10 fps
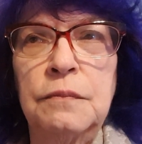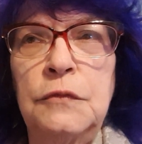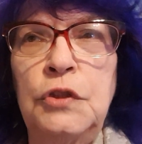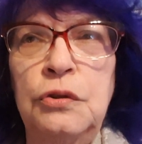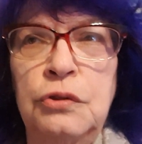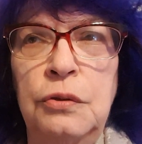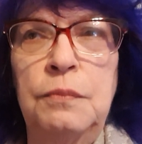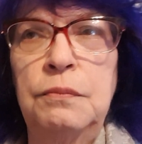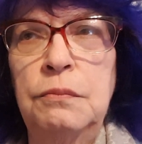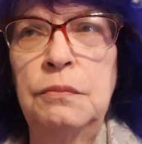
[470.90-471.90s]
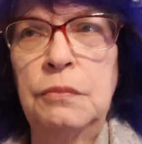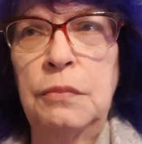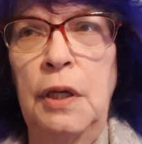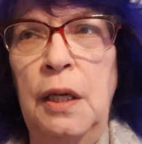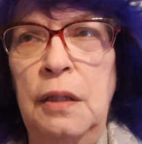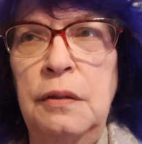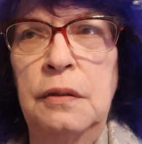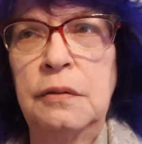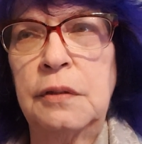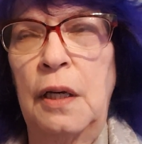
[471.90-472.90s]
YouTube
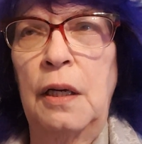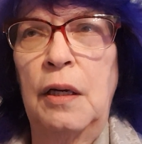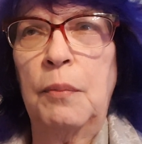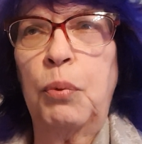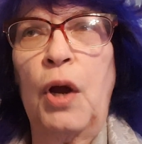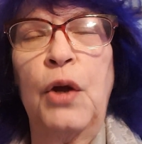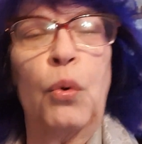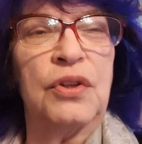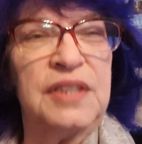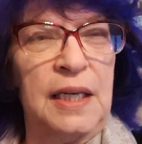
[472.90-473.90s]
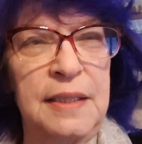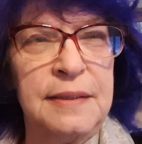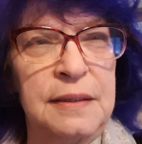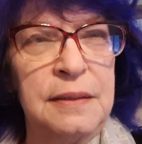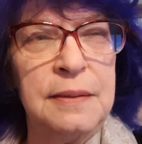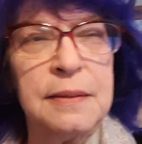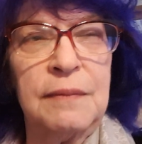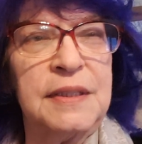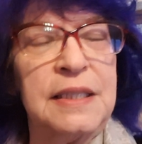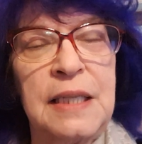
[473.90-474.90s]
and prioritizing and
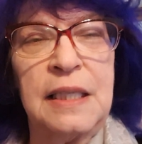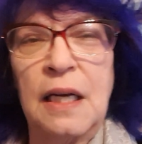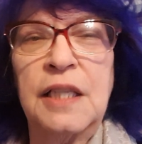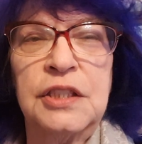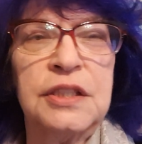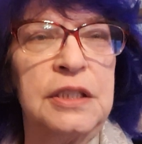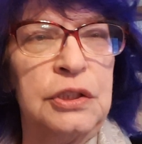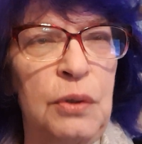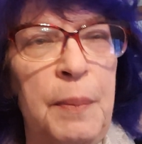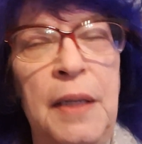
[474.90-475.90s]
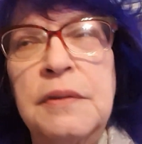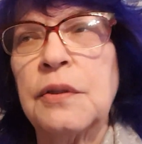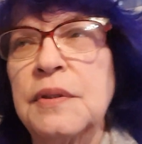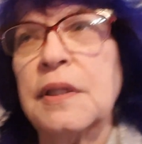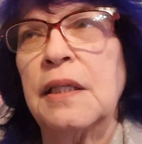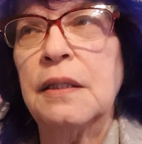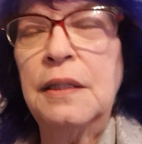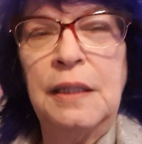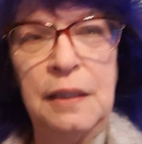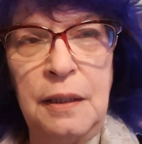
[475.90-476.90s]
stuff like that I just didn't know about. So it's kind of
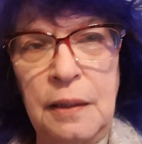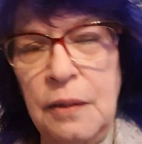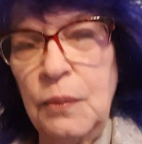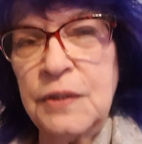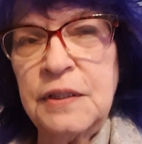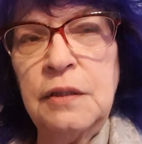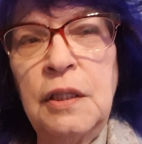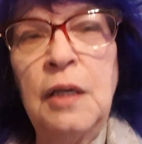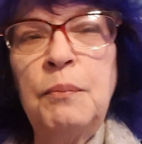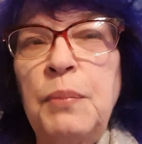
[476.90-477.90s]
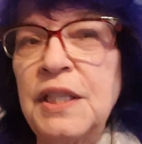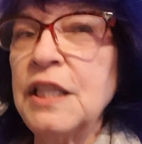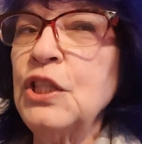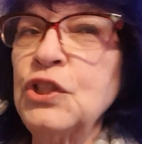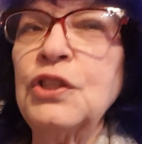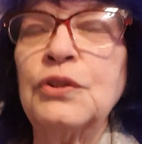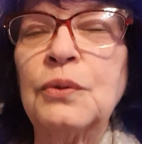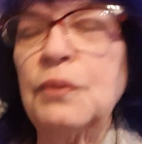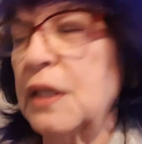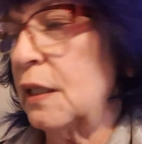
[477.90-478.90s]
interesting. But in general, what I'd